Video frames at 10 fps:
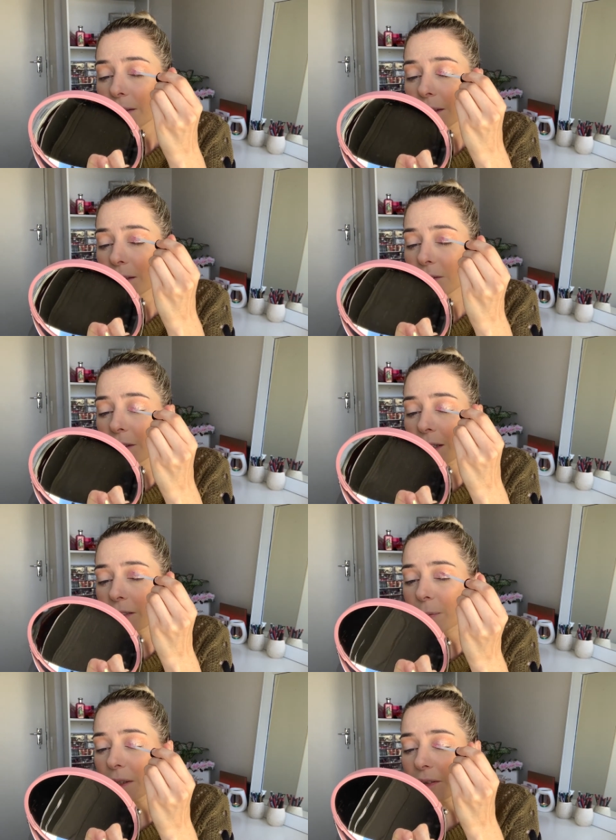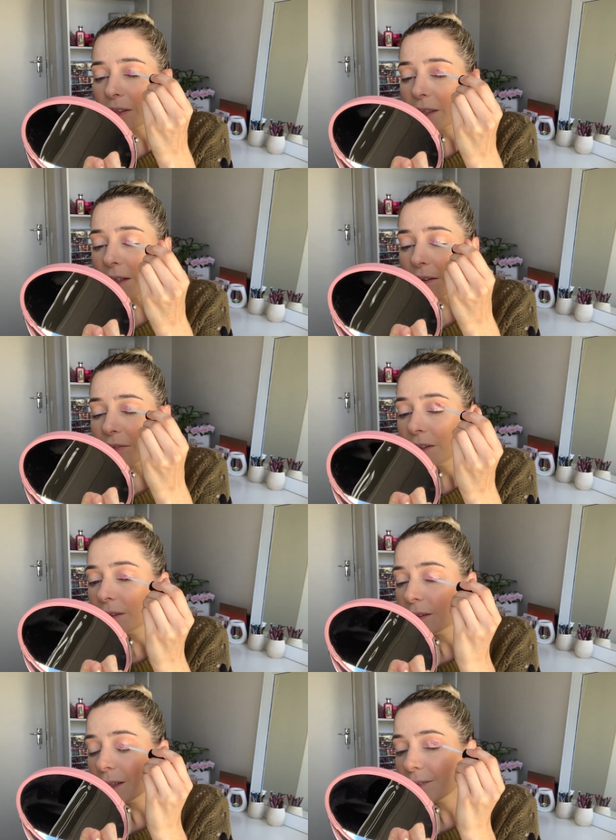And can you guys believe it? I've
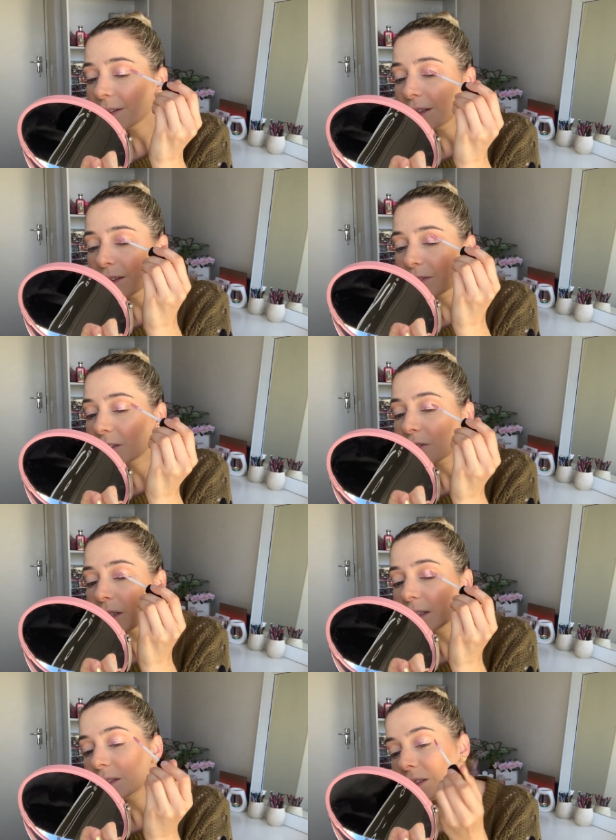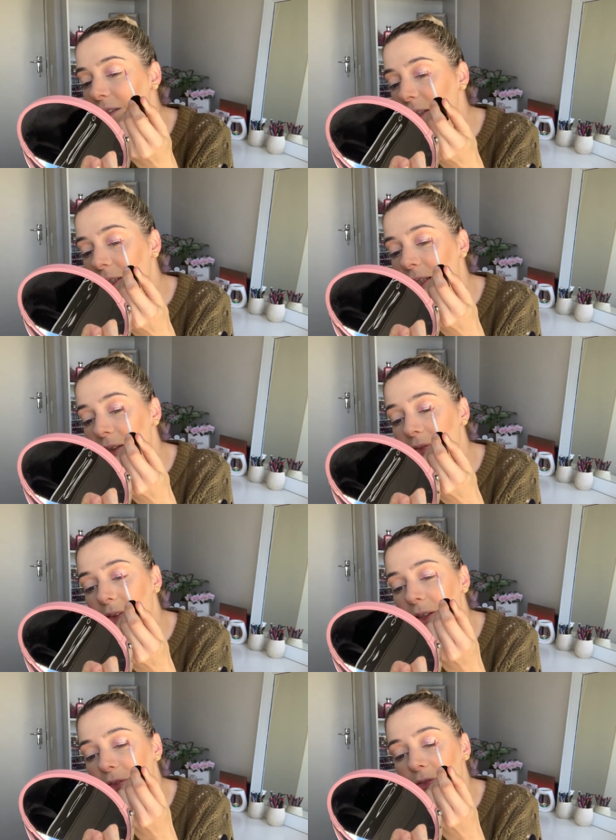never ever tried a Stila.
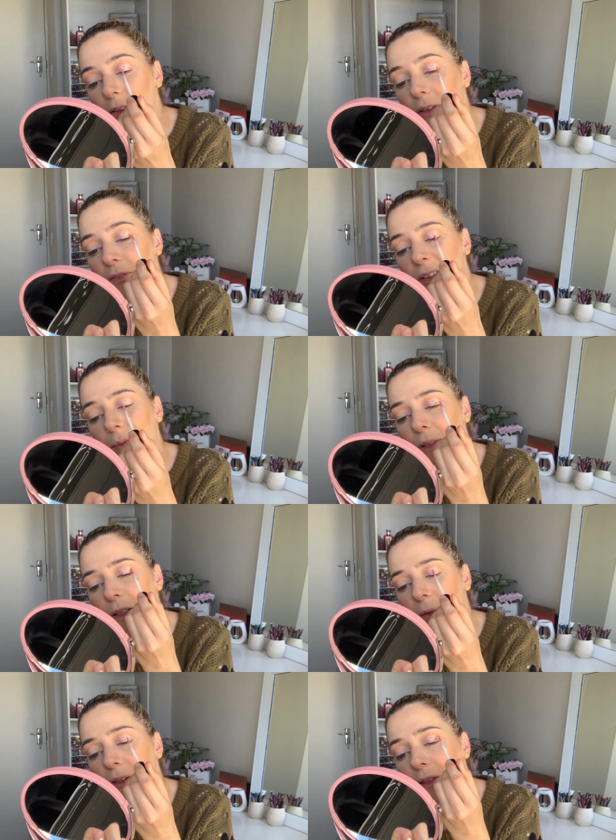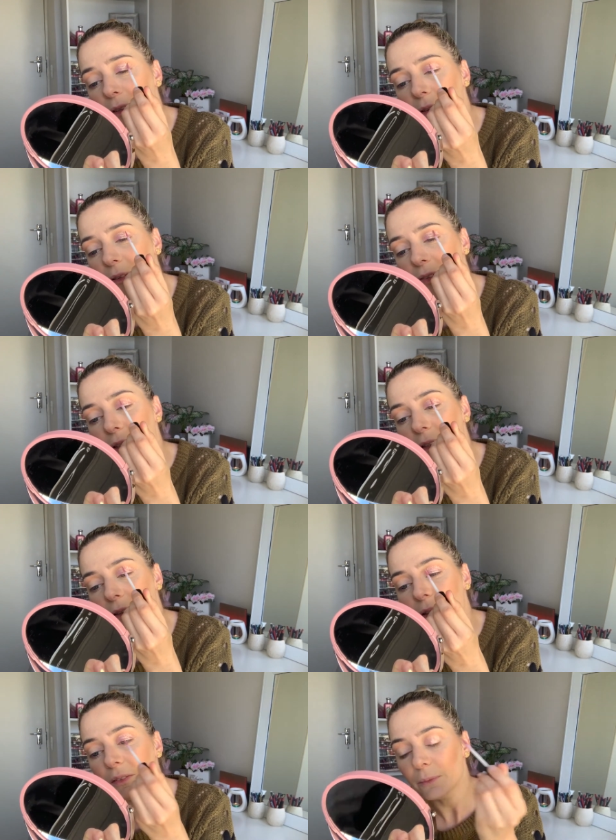I've got four of them that I wanted to do a
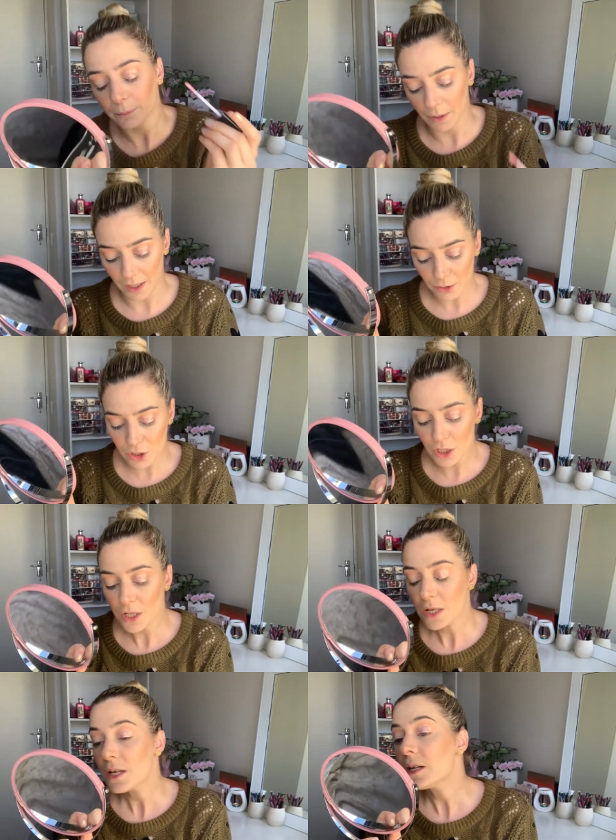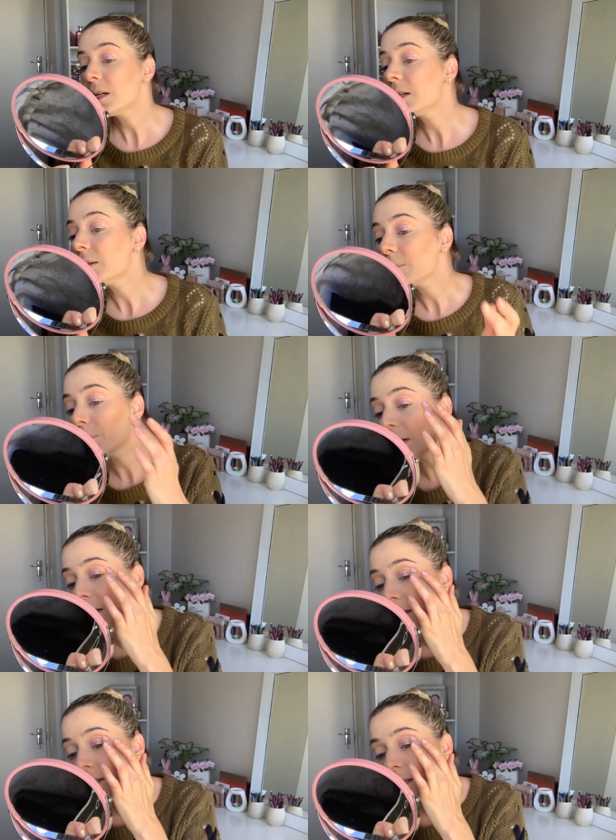video about.
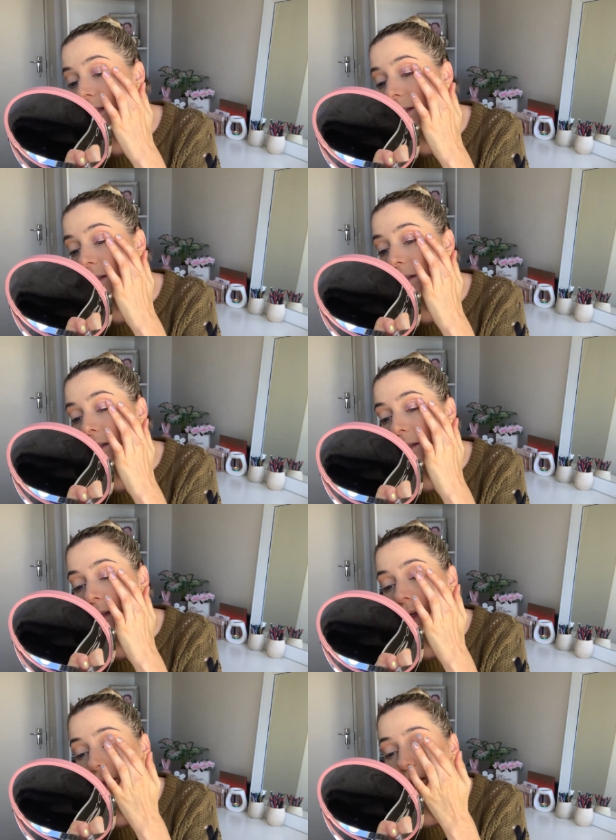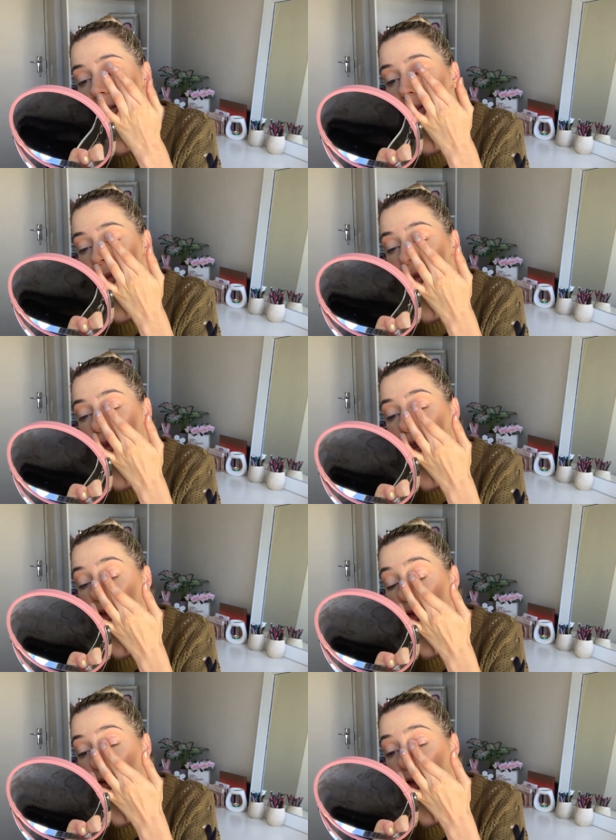But I need to still
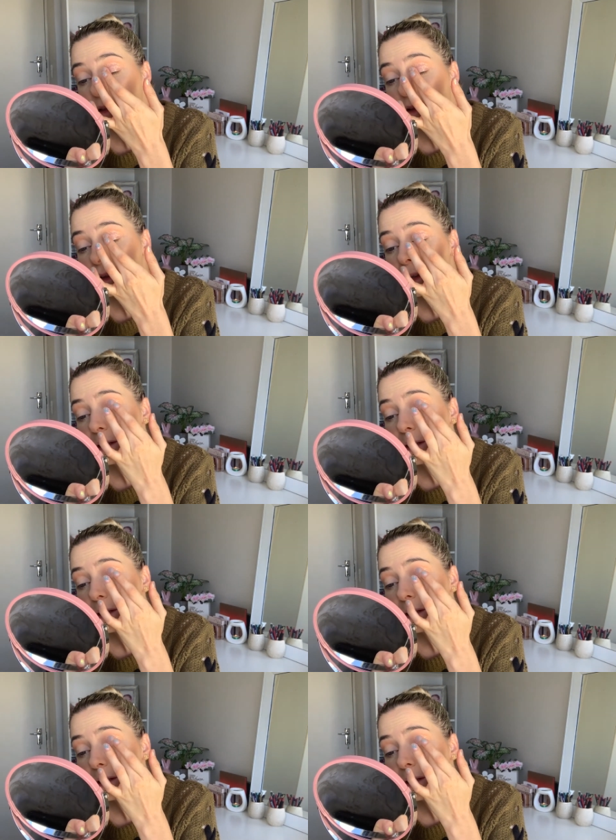get to it.